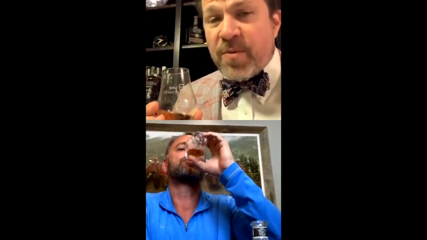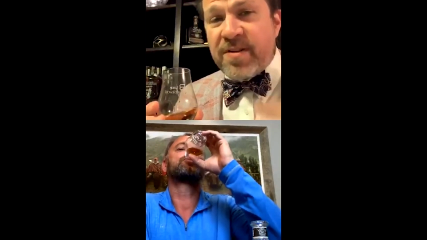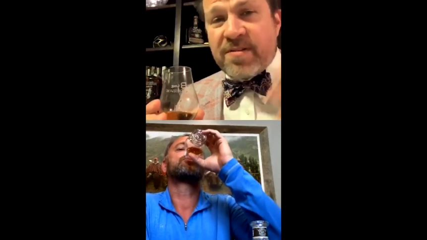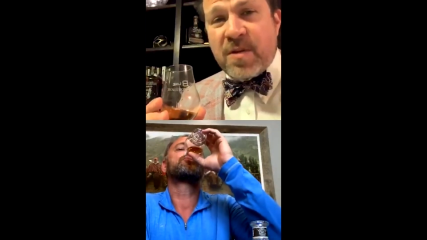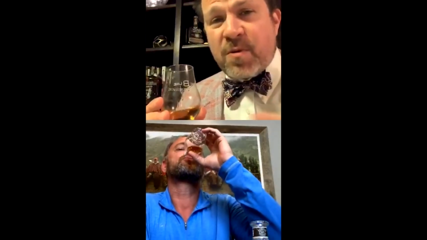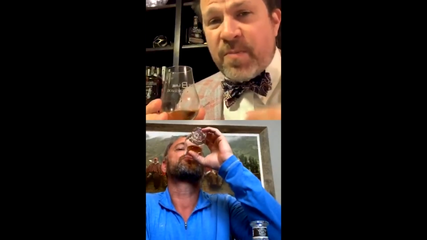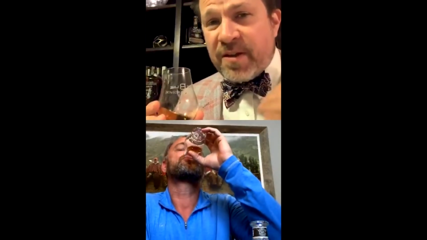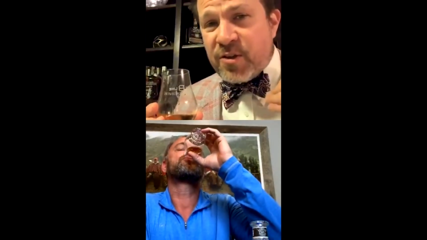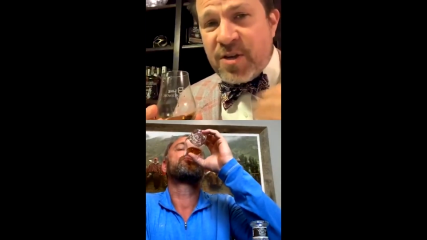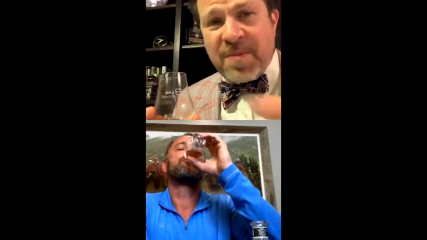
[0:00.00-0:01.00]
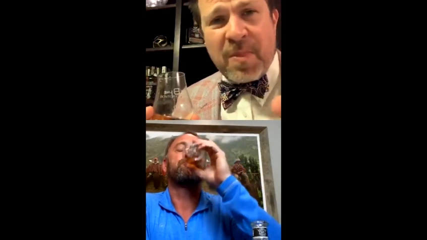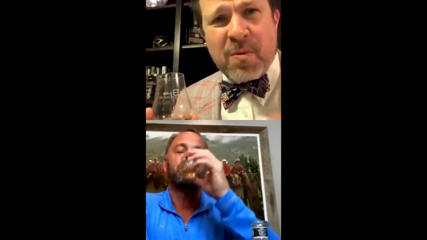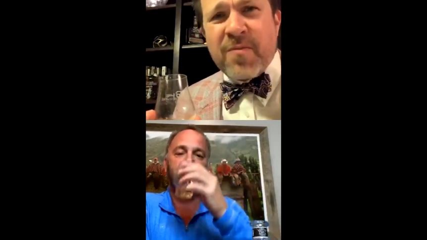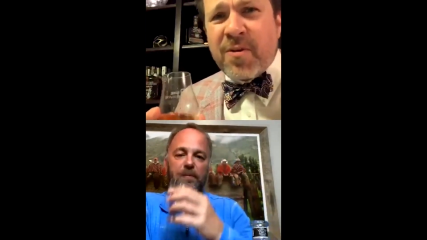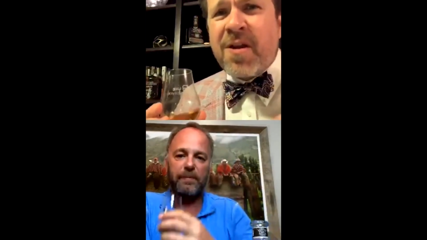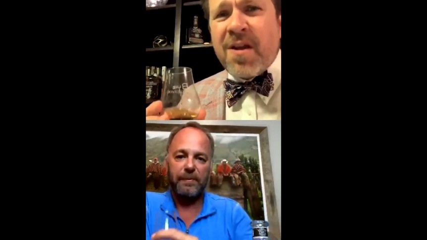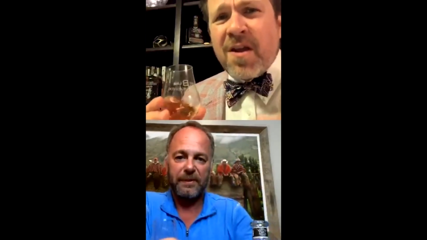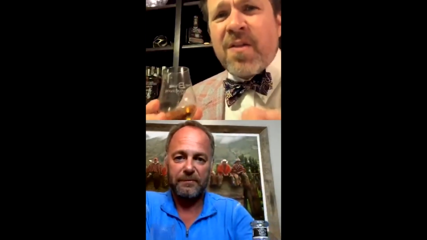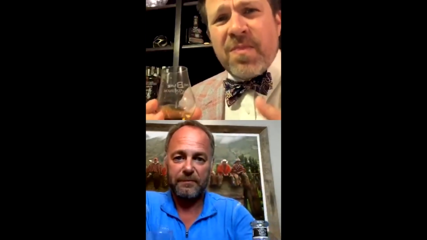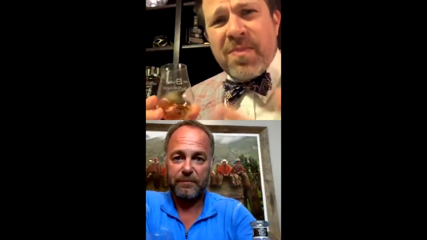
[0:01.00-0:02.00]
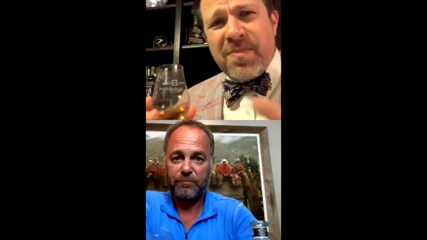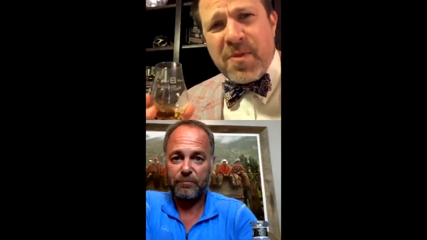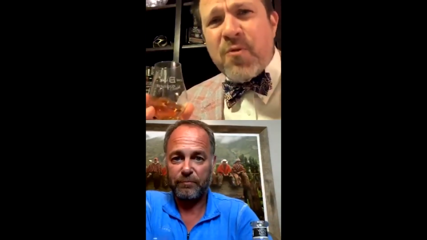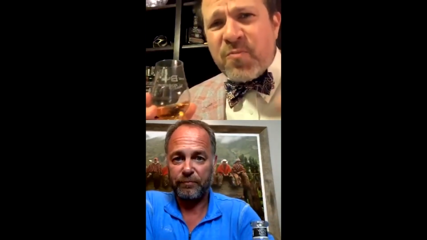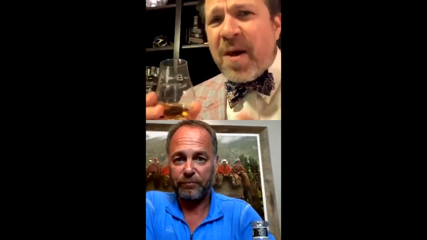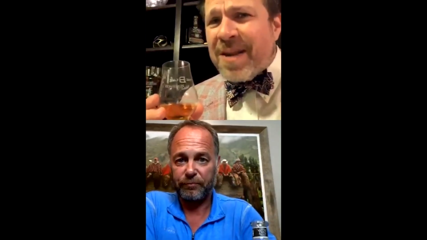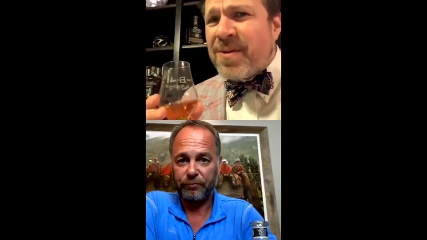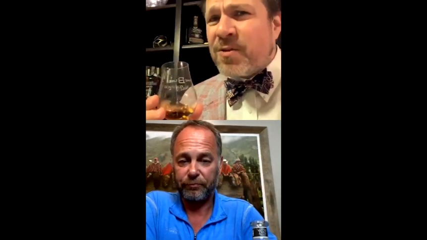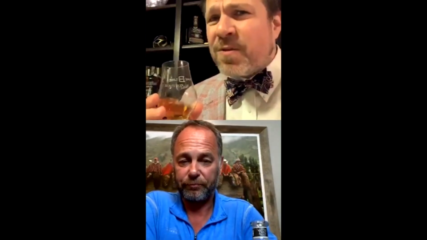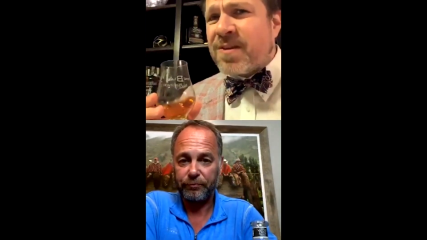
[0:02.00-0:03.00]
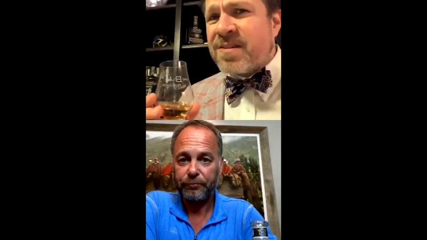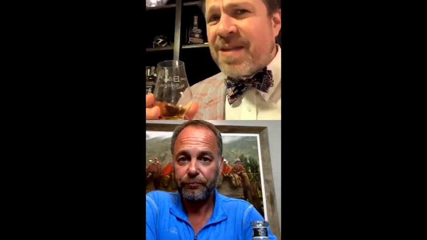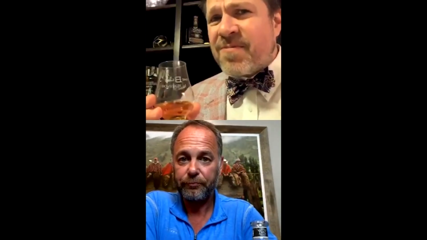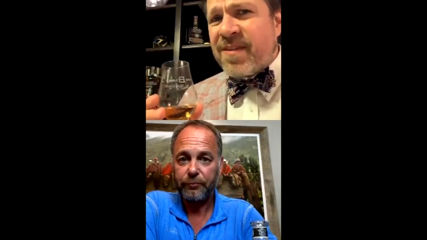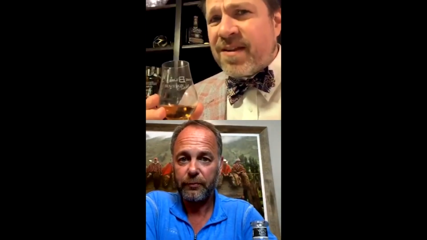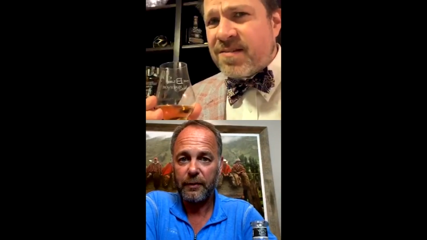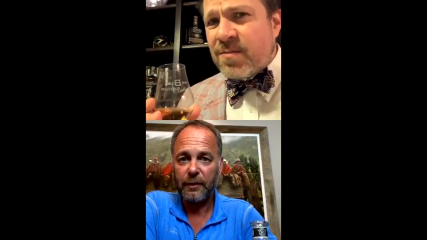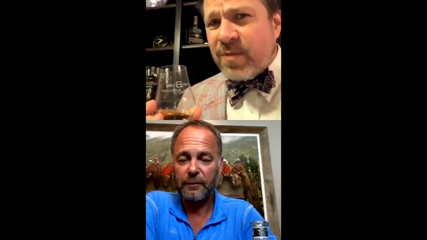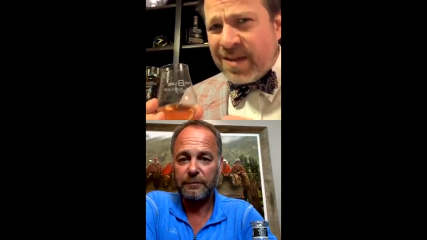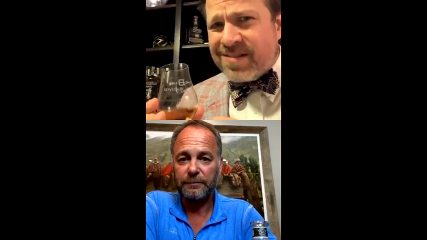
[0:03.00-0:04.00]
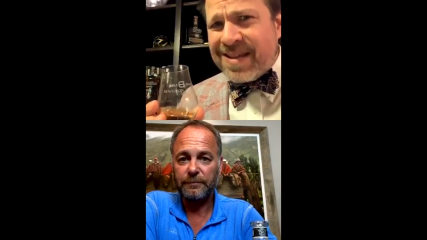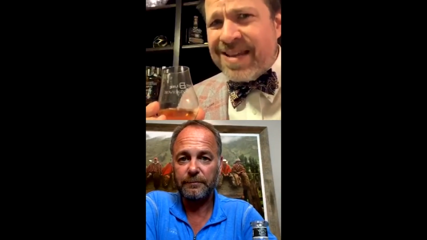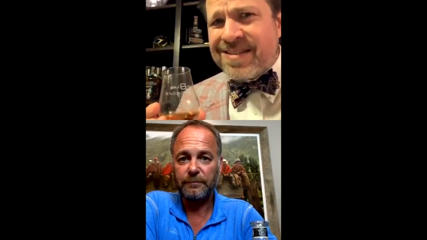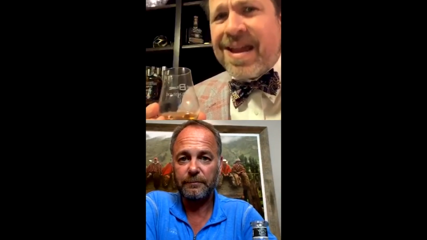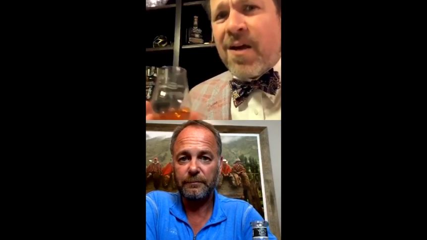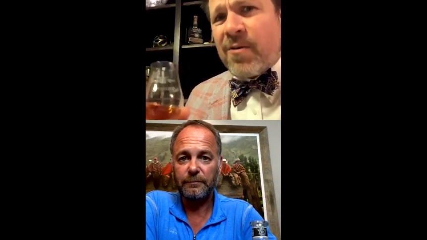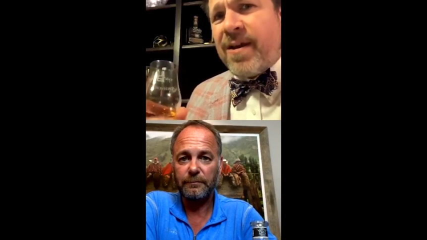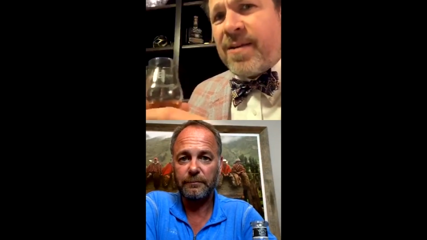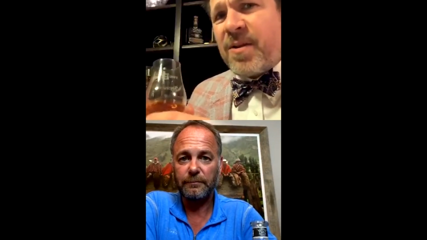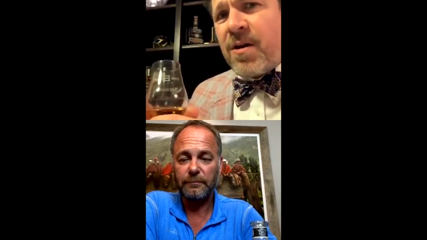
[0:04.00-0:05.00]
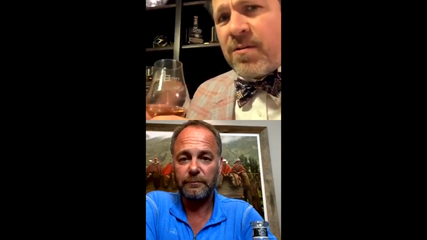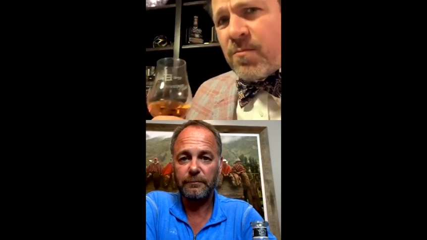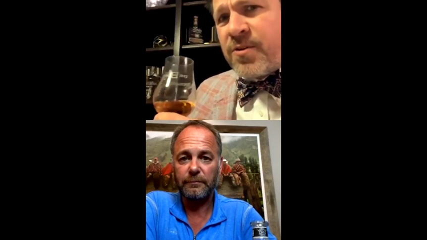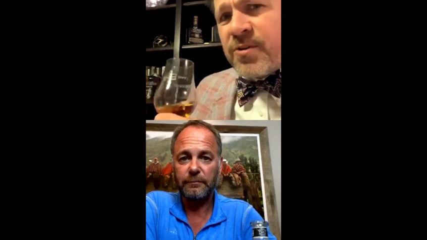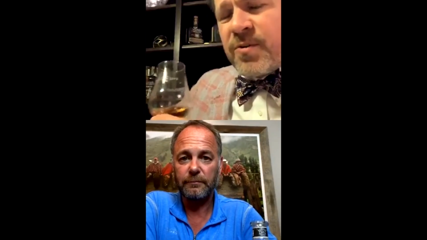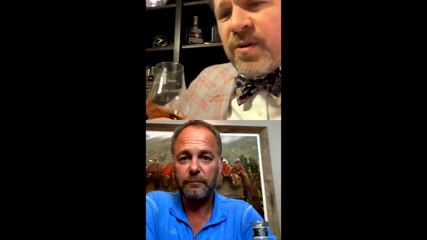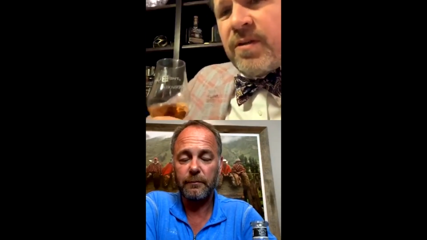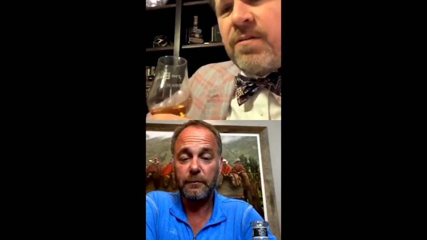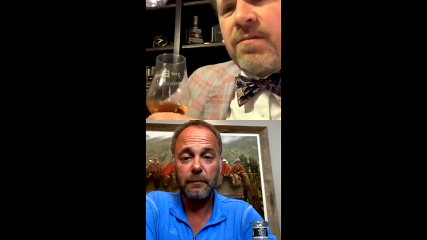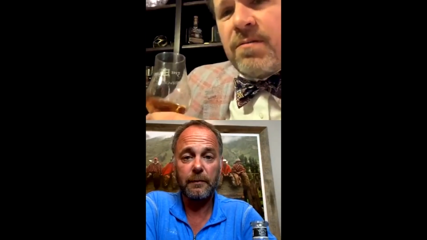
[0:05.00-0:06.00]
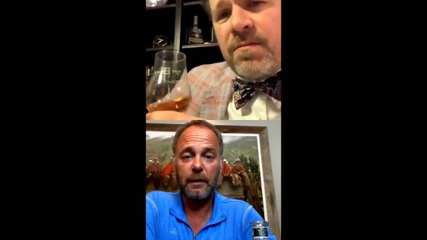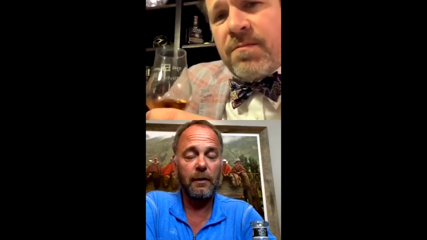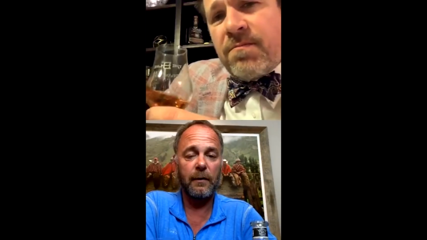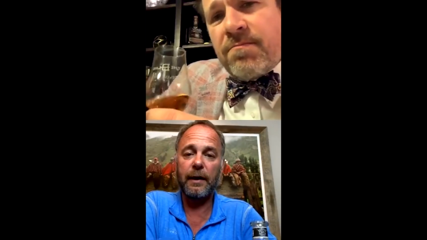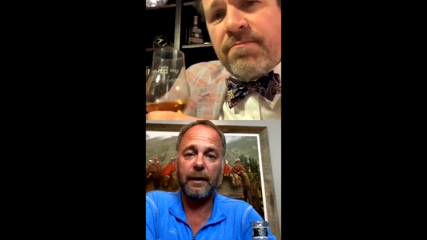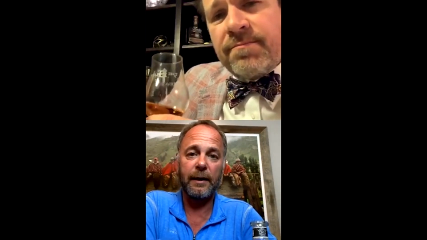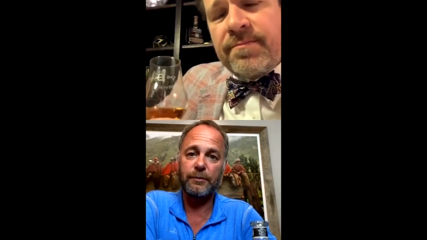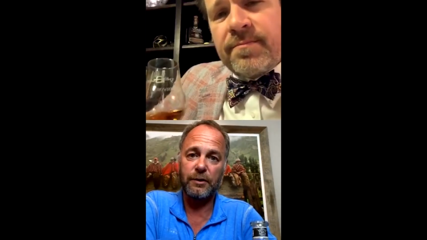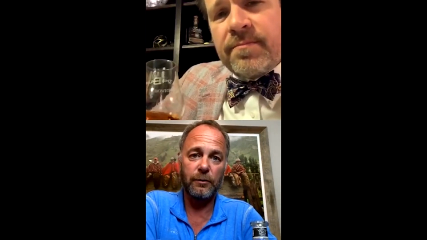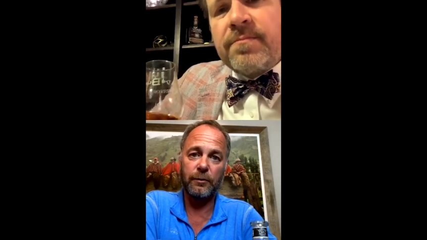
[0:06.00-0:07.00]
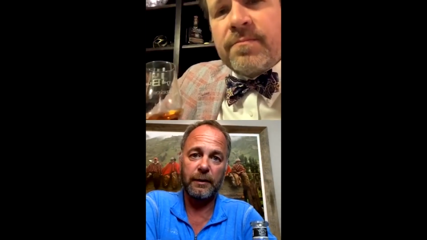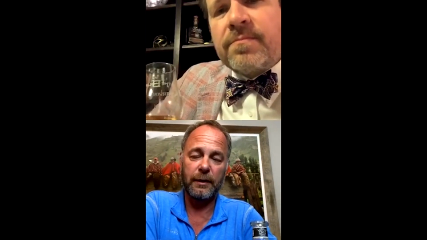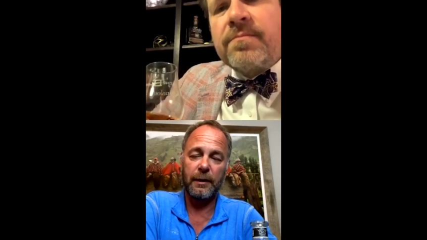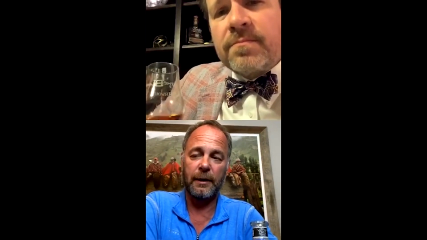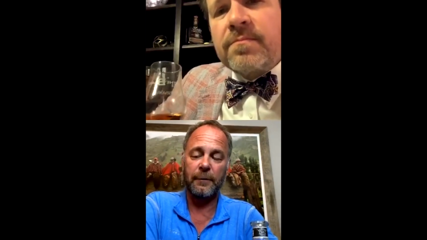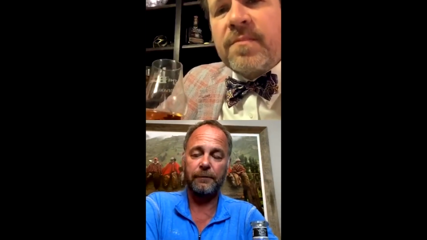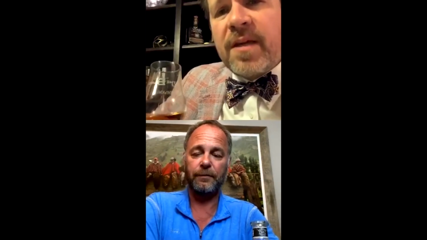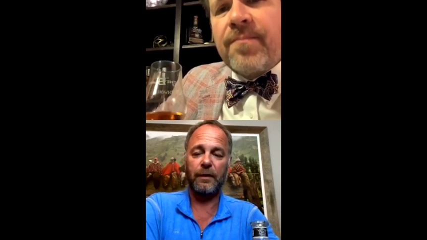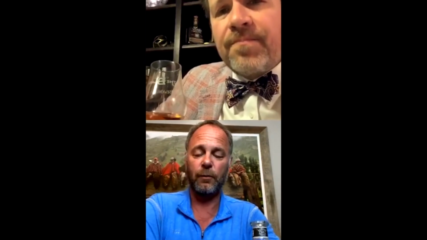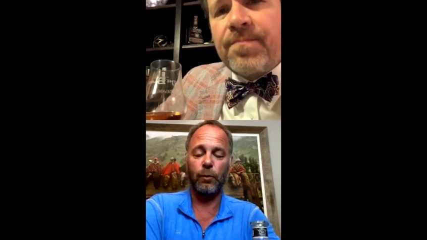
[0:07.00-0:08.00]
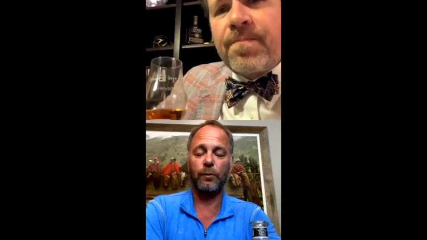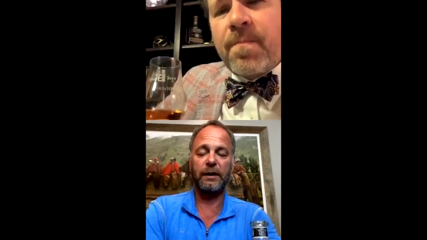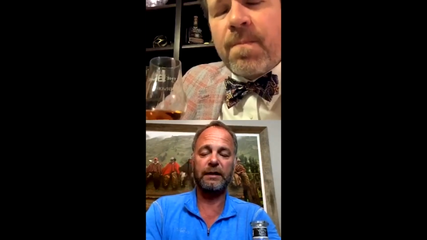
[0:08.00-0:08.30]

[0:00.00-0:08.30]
Speaker 1: that were being shipped on the river, those might have been doing the same things that we can taste now, right? I mean, on what you're doing.
Speaker 2: Oh yeah, absolutely. Yeah. You know, when we did